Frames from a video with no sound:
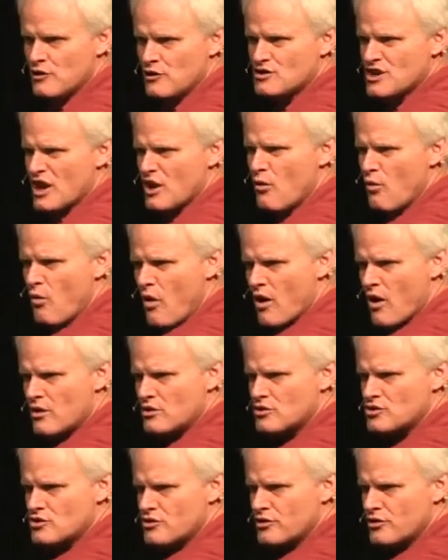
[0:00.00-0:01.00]
If you take
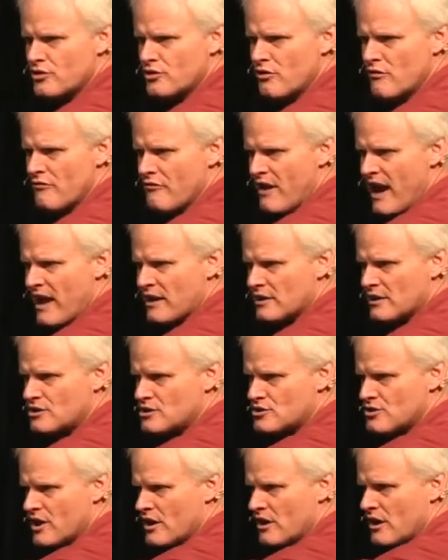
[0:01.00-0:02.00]
one true,
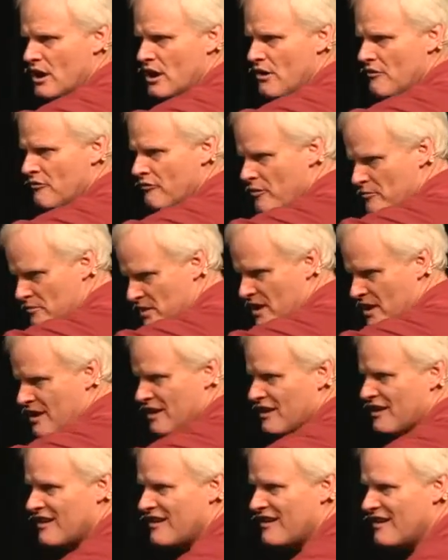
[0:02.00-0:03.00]
valid drink from
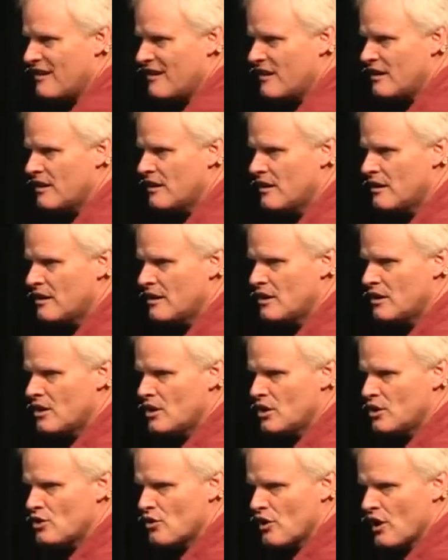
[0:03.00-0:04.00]
me,
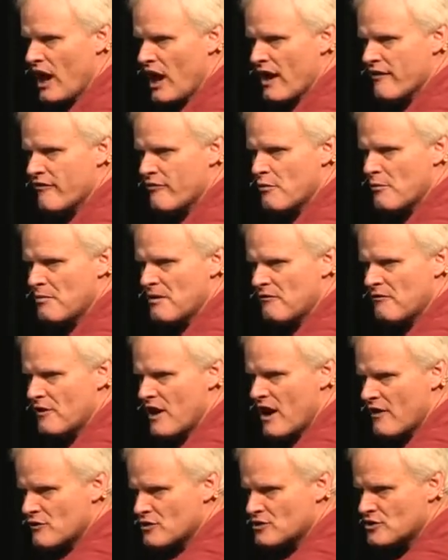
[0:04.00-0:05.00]
your life will be
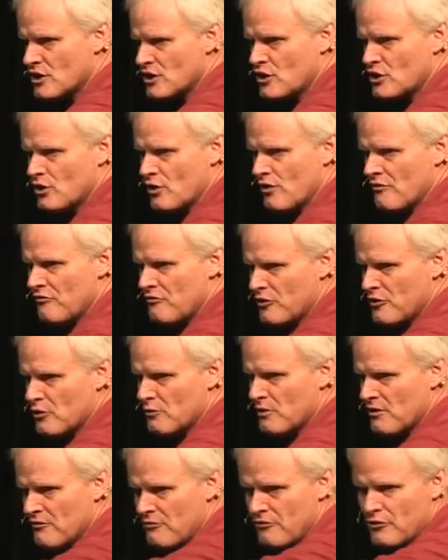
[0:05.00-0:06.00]
forever secure and
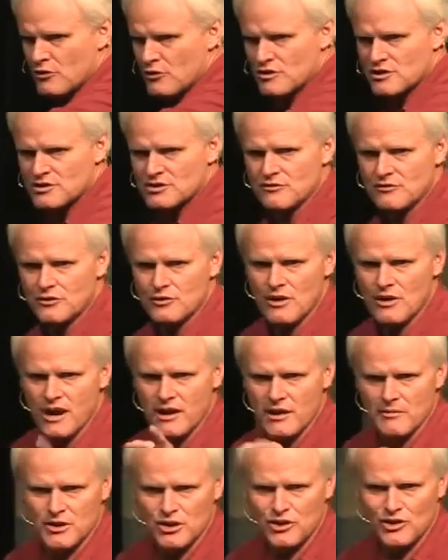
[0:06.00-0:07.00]
filled with the fullness of who I
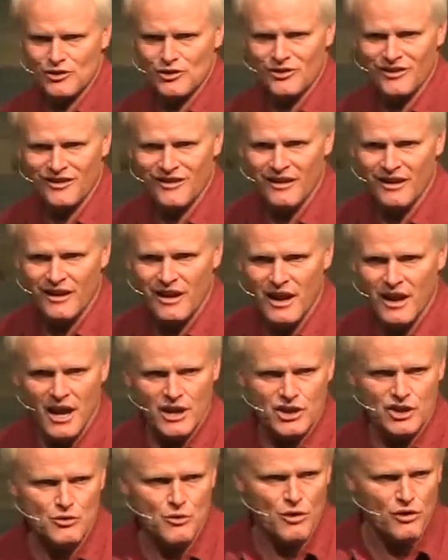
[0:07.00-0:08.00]
am in you.
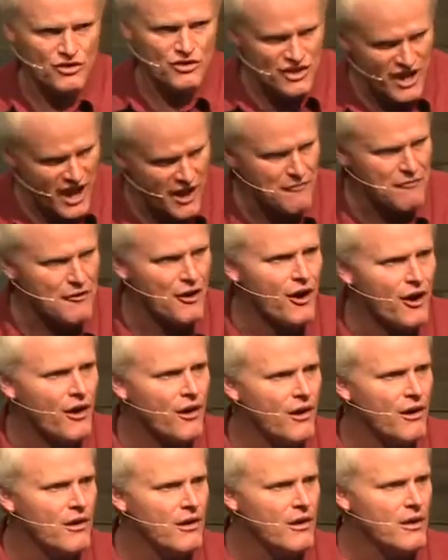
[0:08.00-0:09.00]
And you will never
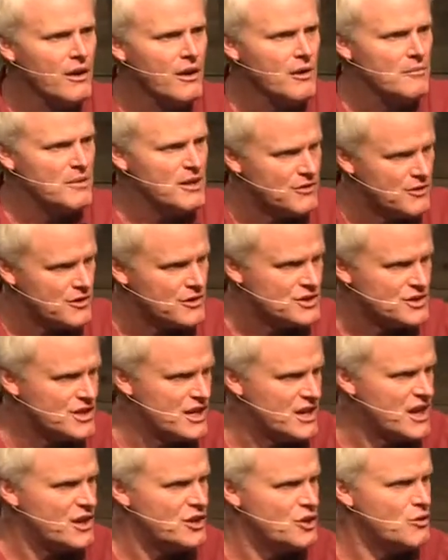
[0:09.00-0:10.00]
be
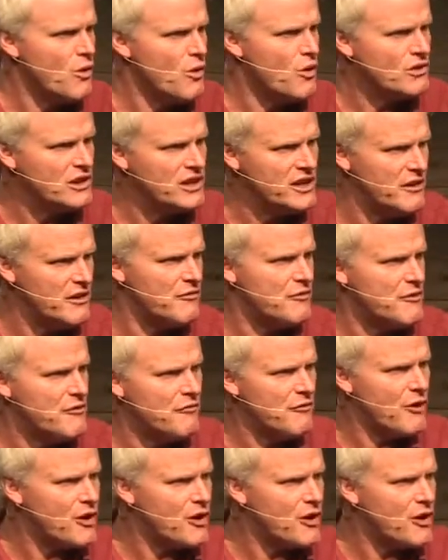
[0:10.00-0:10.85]
thirsty again. You won't live for